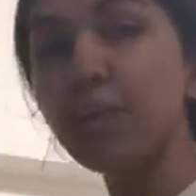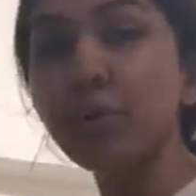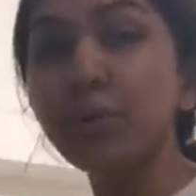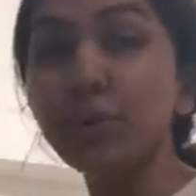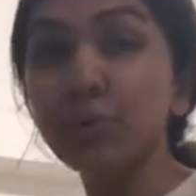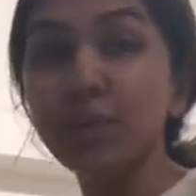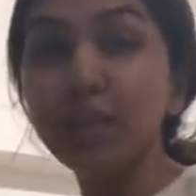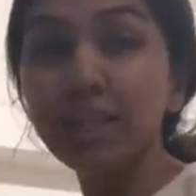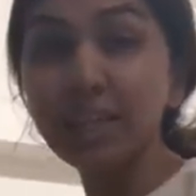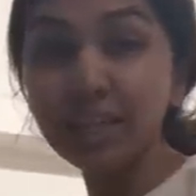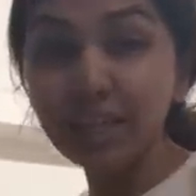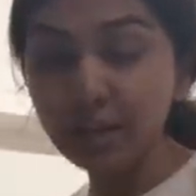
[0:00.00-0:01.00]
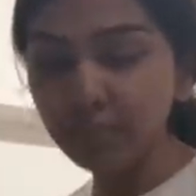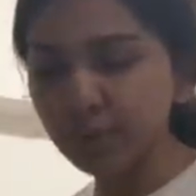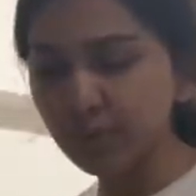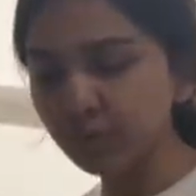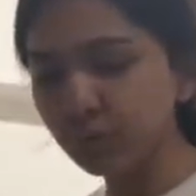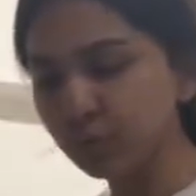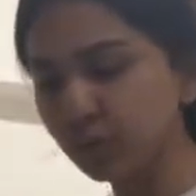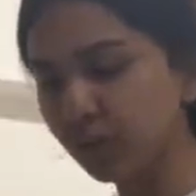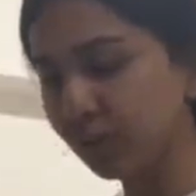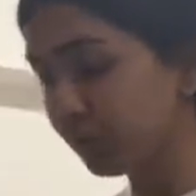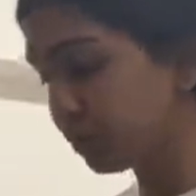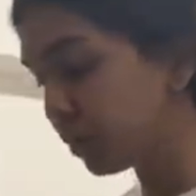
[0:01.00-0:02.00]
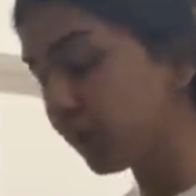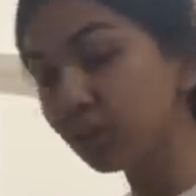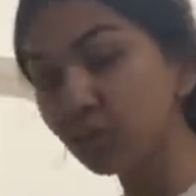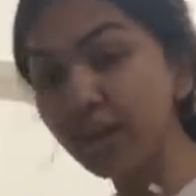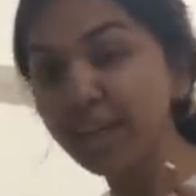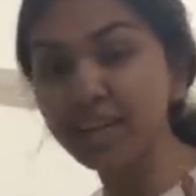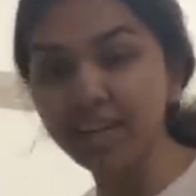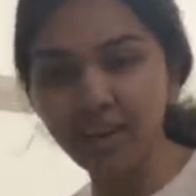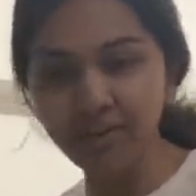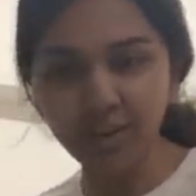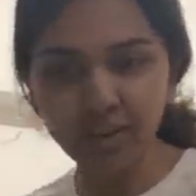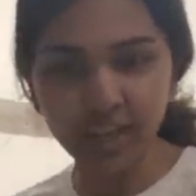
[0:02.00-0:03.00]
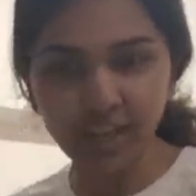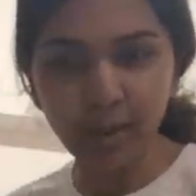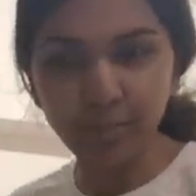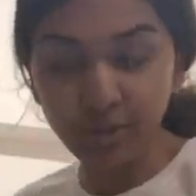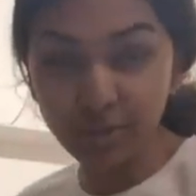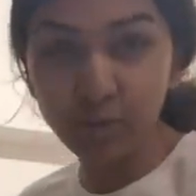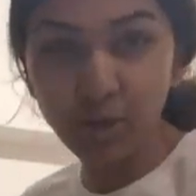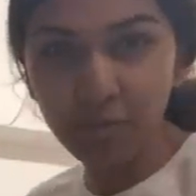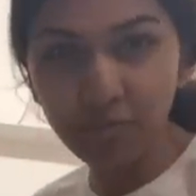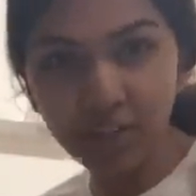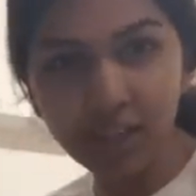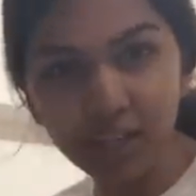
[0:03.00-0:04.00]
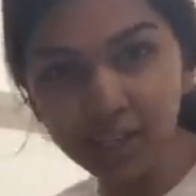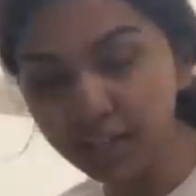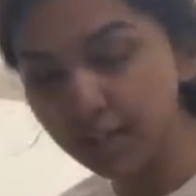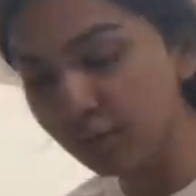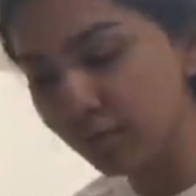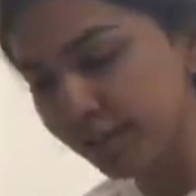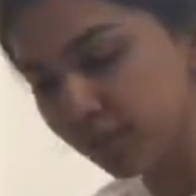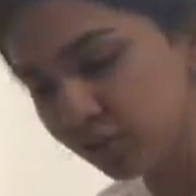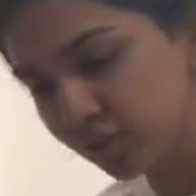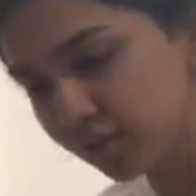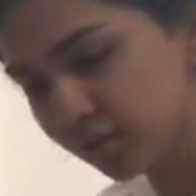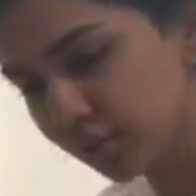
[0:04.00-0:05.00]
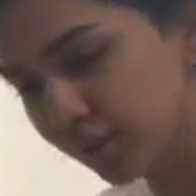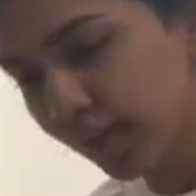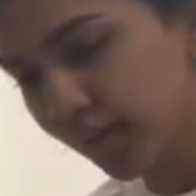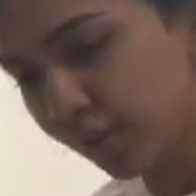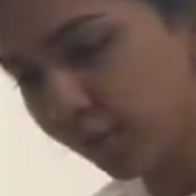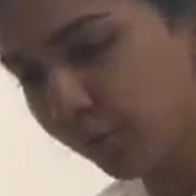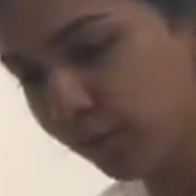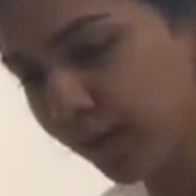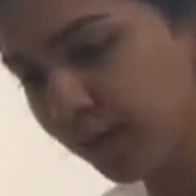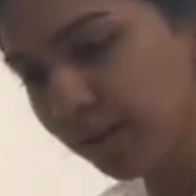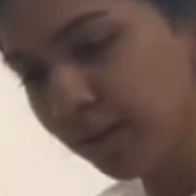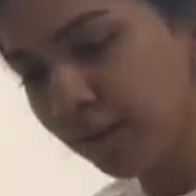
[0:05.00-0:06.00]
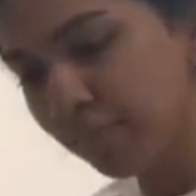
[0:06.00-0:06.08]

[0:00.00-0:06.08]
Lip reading: I want to do a little bit of sugar. Sugar do I never take. I'm feeling a little adventurous today. I don't know why.